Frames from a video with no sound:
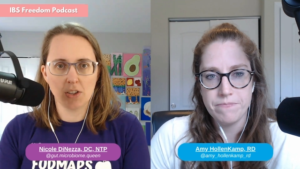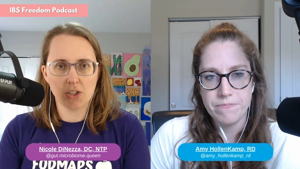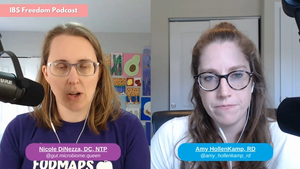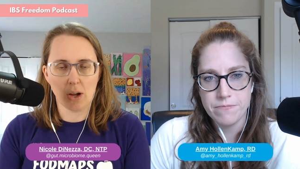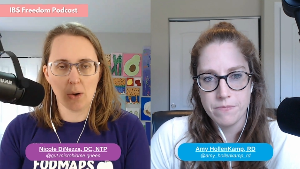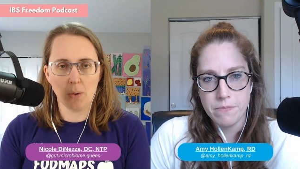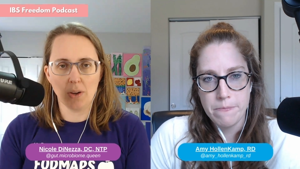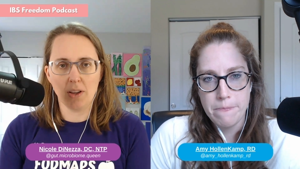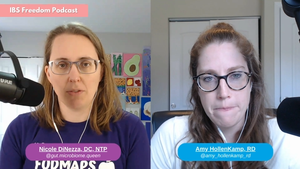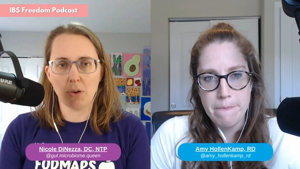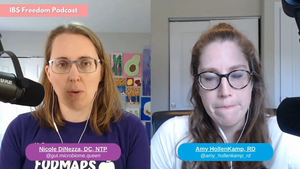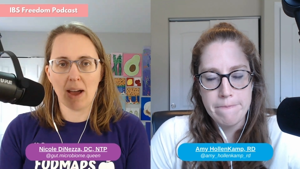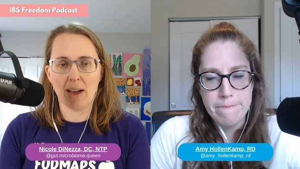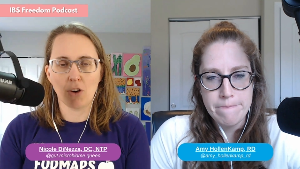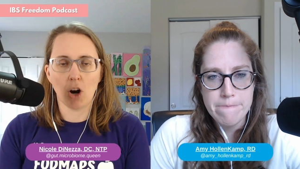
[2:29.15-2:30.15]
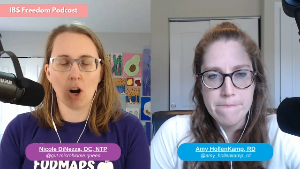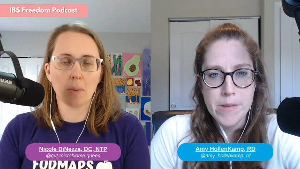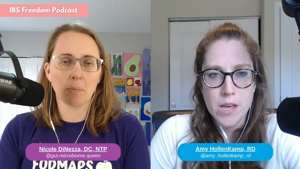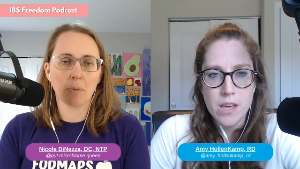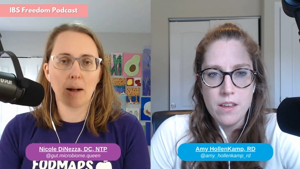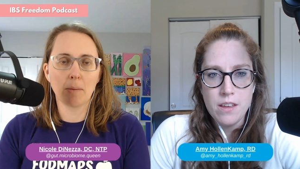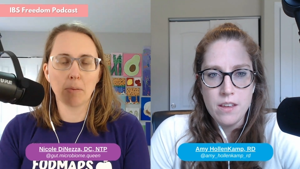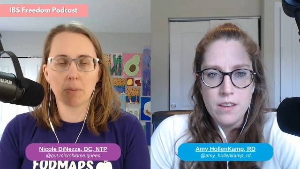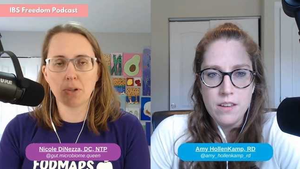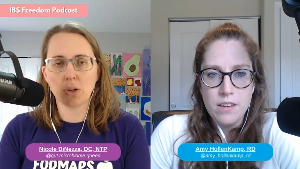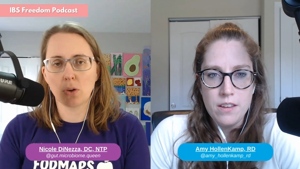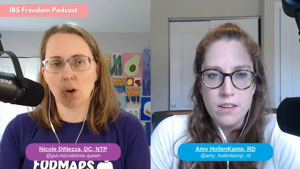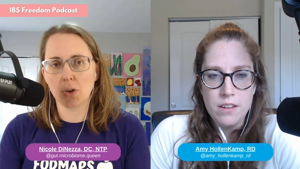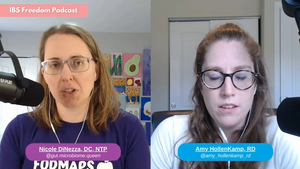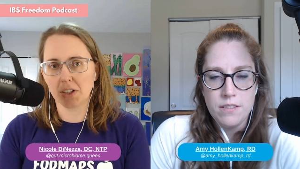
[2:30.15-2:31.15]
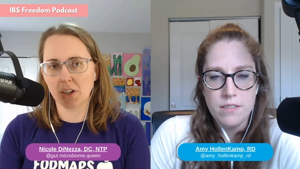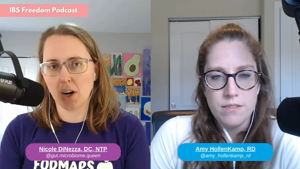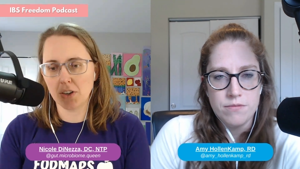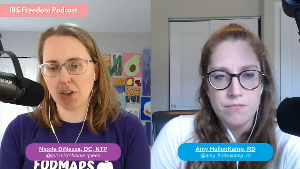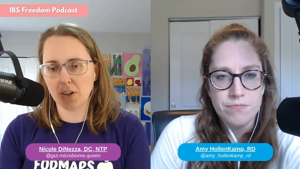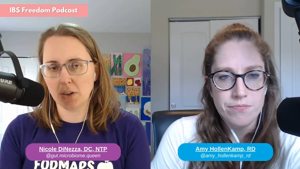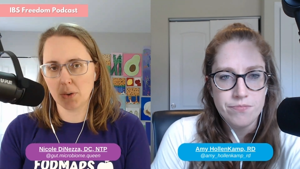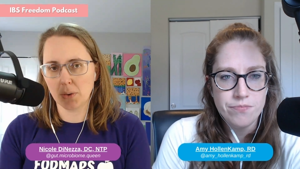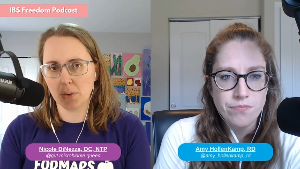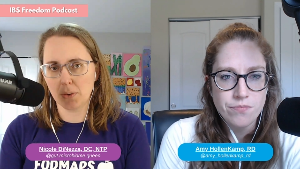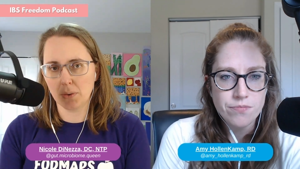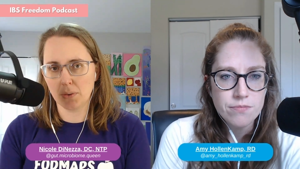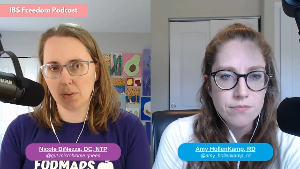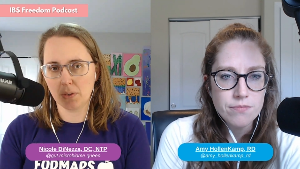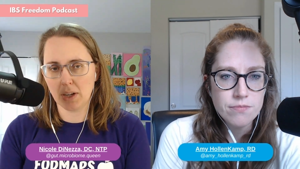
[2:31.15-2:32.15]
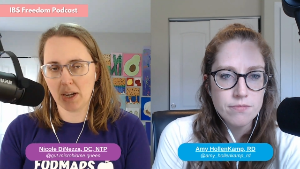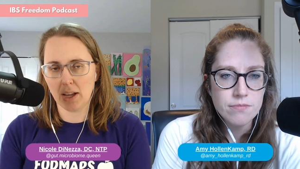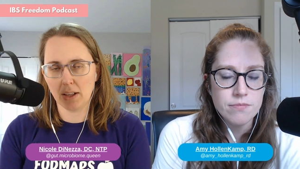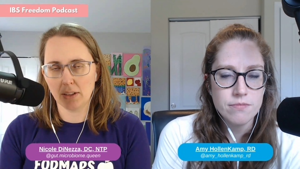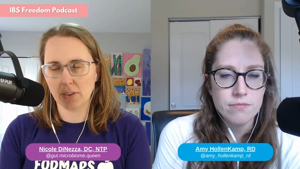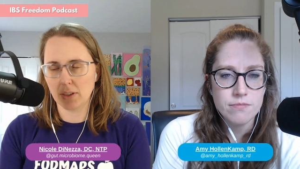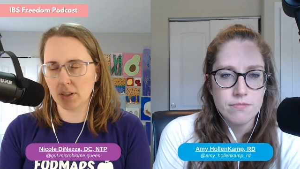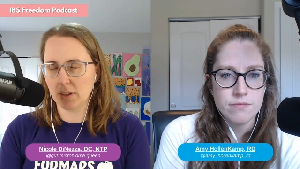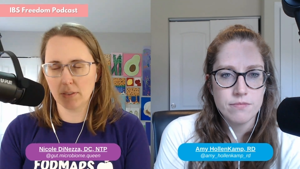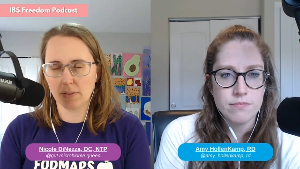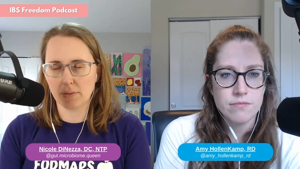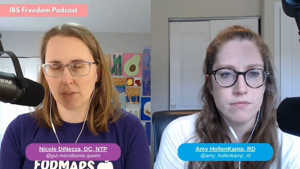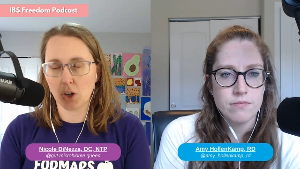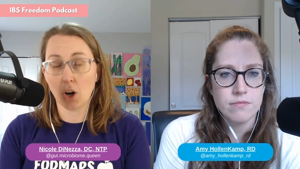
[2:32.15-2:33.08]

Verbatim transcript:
Speaker 1: So if you have a heart problem, you go to the cardio uh, the